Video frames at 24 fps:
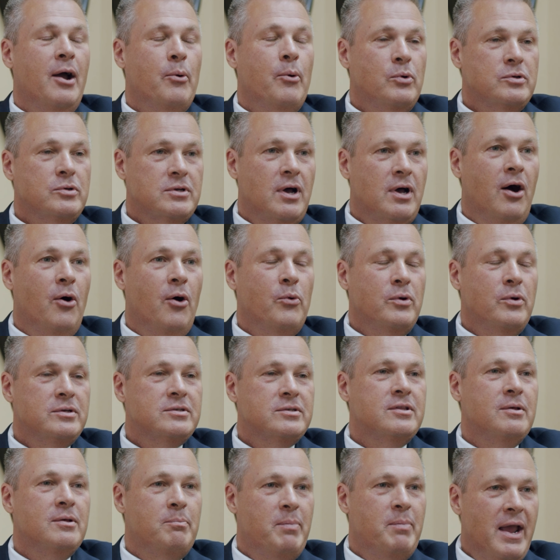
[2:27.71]
I was
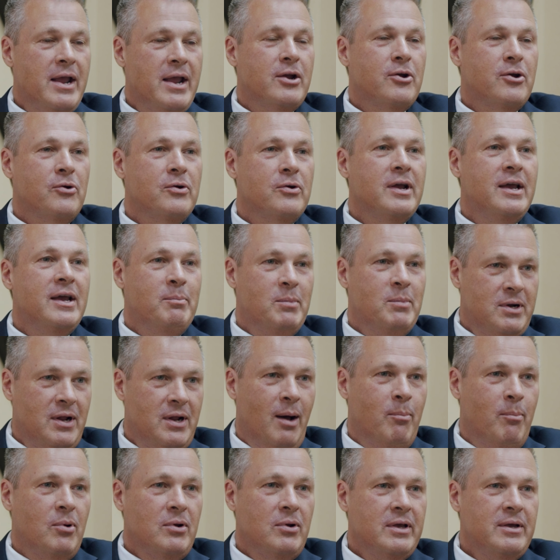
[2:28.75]
always the banker in
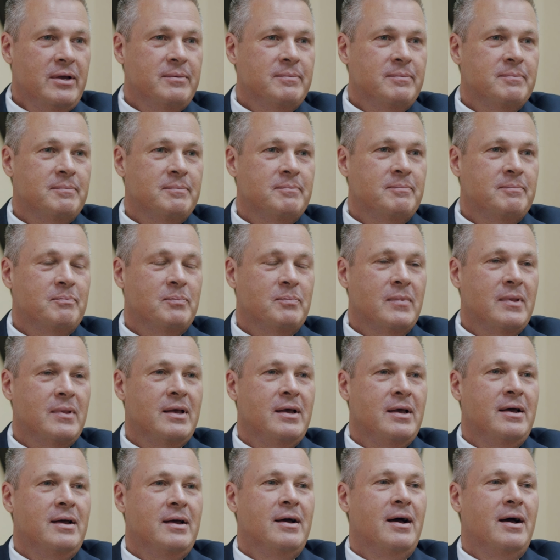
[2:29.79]
Monopoly.
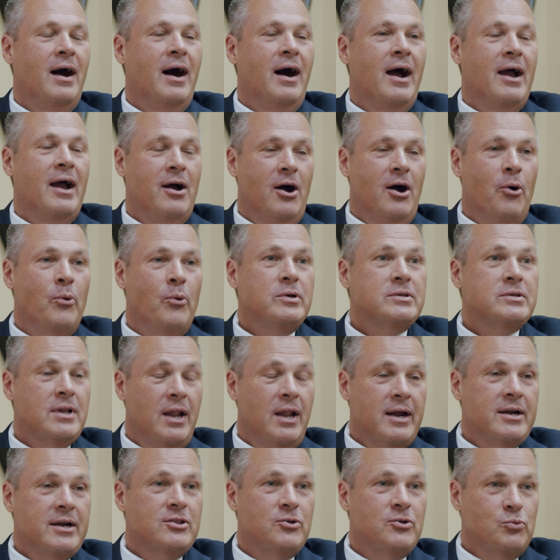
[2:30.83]
I always
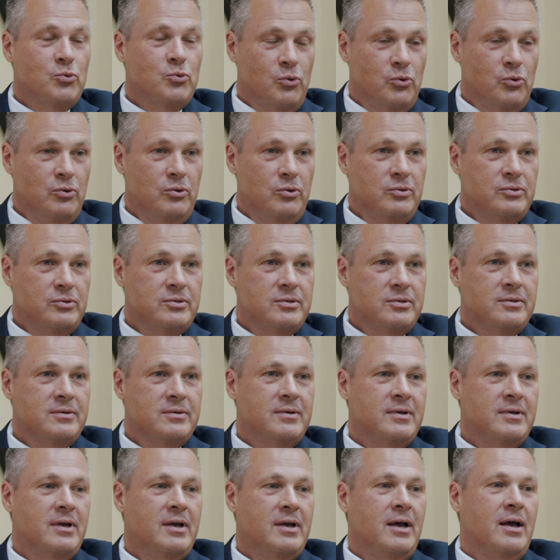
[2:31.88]
liked the rules.
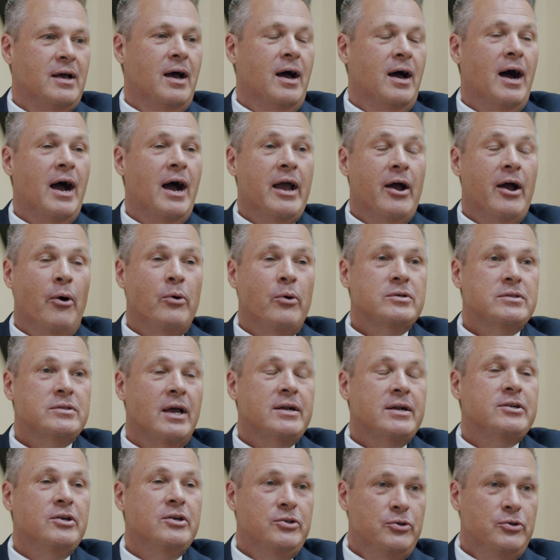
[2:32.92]
I always
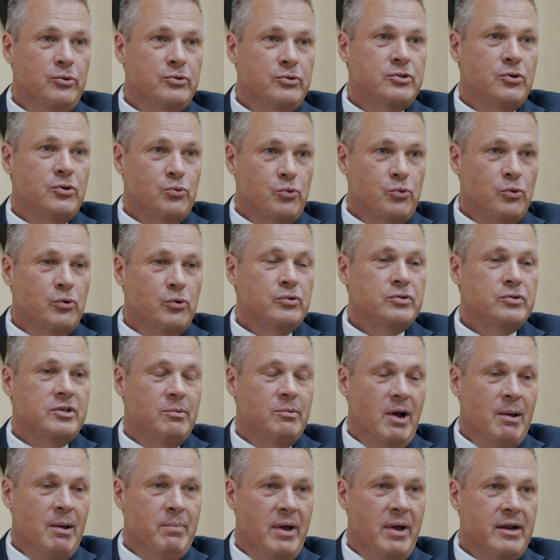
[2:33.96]
like to use the rules to
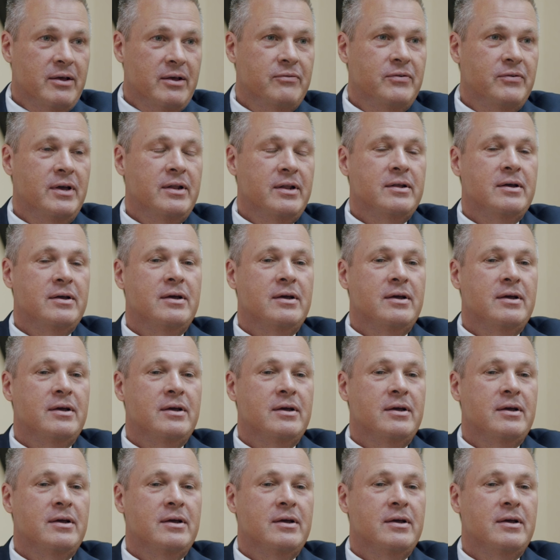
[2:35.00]
my benefit.